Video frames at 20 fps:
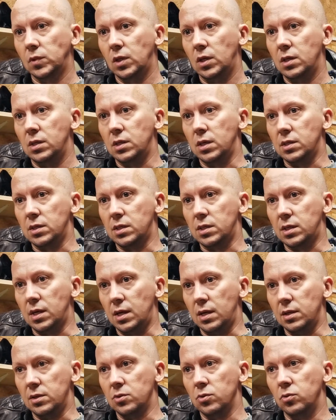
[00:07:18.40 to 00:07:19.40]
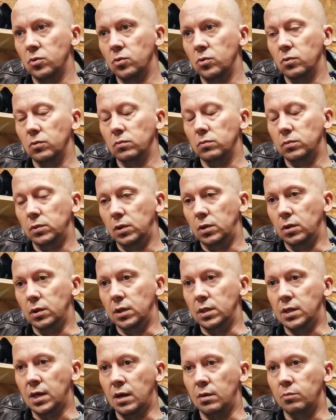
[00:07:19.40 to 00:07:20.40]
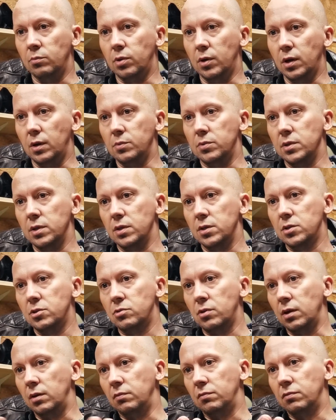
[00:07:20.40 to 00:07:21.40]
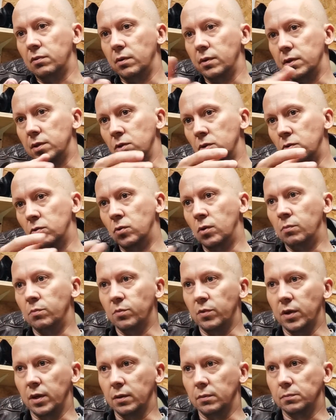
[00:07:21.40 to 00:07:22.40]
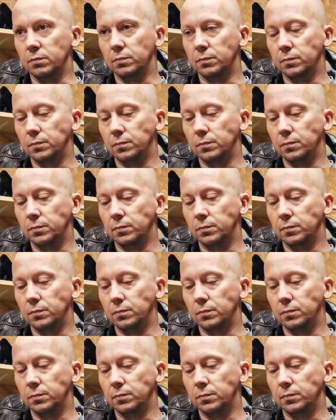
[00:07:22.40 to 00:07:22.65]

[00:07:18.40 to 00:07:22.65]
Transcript: Because as I said, it's all, you've got your downpipes and it's straight through, it's all one thing.